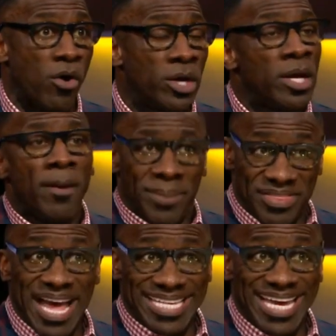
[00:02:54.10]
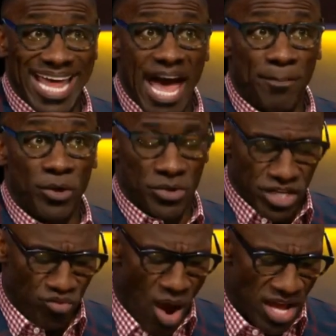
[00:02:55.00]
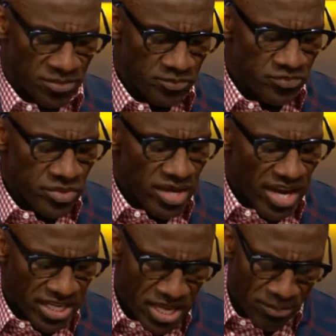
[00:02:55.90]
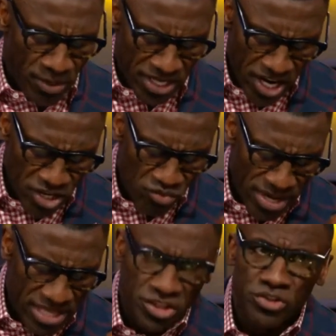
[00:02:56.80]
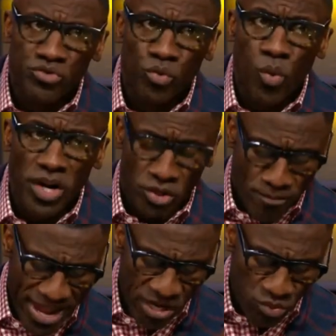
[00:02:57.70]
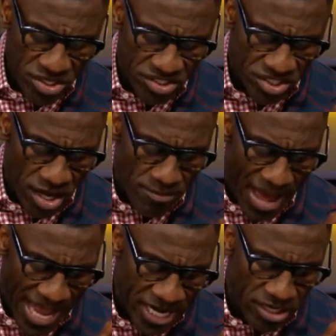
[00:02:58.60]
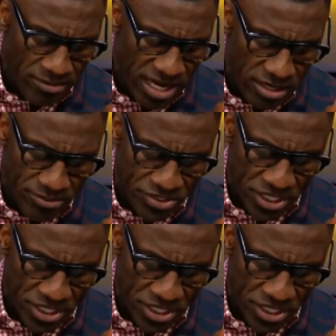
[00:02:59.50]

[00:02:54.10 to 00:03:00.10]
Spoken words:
But that did happen on his watch. But here's what this is one of the main reasons, Skip, I ended up getting him a C.